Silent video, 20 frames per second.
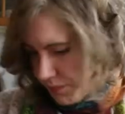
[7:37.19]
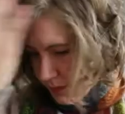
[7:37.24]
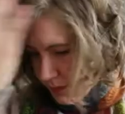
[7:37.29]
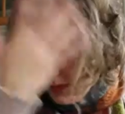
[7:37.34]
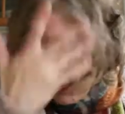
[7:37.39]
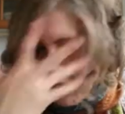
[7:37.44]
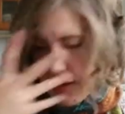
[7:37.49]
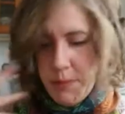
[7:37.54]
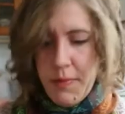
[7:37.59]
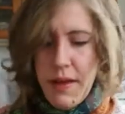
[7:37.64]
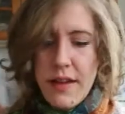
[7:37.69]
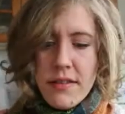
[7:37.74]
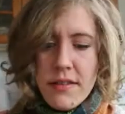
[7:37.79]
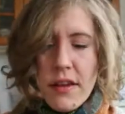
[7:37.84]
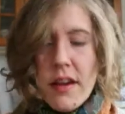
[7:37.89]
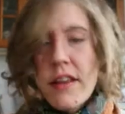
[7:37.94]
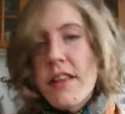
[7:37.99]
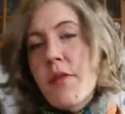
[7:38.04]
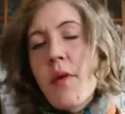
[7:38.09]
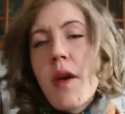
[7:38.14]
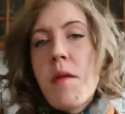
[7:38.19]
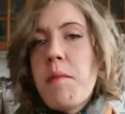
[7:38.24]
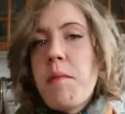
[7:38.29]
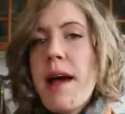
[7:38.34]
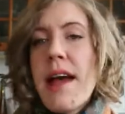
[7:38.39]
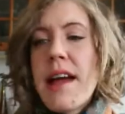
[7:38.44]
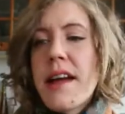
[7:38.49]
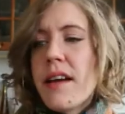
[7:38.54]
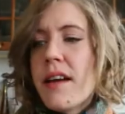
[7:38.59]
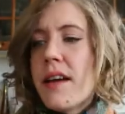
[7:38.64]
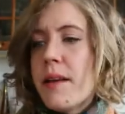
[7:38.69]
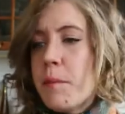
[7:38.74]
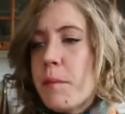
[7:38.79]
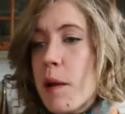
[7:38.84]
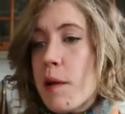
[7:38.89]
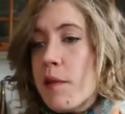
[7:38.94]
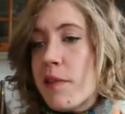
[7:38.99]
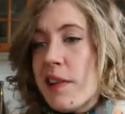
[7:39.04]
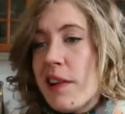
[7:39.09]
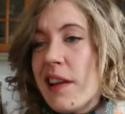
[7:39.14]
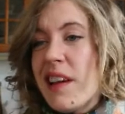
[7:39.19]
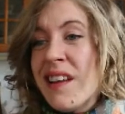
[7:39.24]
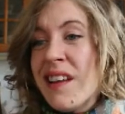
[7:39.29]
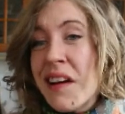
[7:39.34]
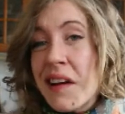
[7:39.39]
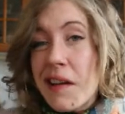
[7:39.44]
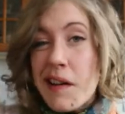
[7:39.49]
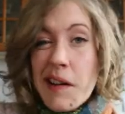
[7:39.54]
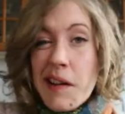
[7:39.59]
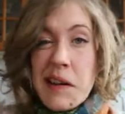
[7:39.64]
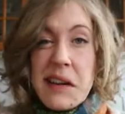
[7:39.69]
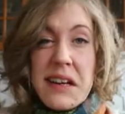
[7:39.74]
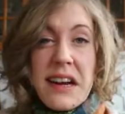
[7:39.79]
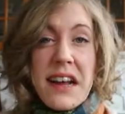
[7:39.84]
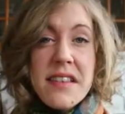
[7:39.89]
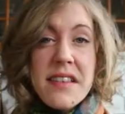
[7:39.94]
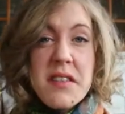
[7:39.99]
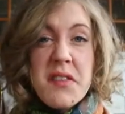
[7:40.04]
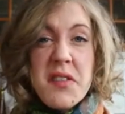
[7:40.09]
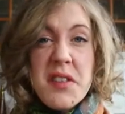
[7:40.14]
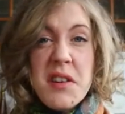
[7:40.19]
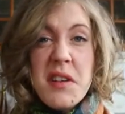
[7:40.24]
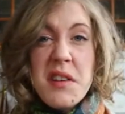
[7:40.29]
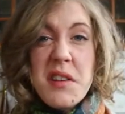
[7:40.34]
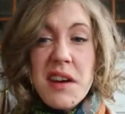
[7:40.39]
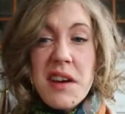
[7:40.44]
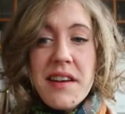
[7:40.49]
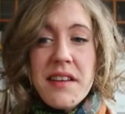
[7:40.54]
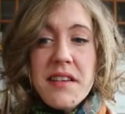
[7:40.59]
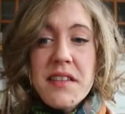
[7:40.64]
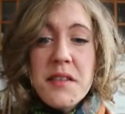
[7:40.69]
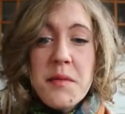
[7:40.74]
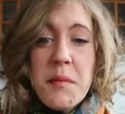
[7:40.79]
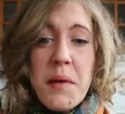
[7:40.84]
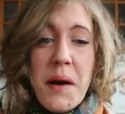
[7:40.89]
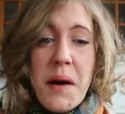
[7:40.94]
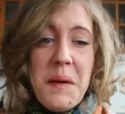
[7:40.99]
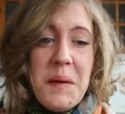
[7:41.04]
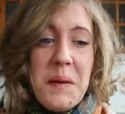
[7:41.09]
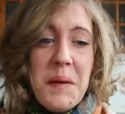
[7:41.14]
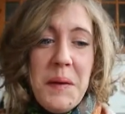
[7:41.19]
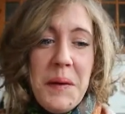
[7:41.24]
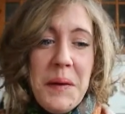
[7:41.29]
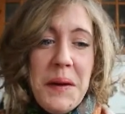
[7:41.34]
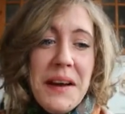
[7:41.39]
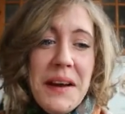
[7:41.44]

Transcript: Keep that side swept bang, and mostly like a good attitude and a smile,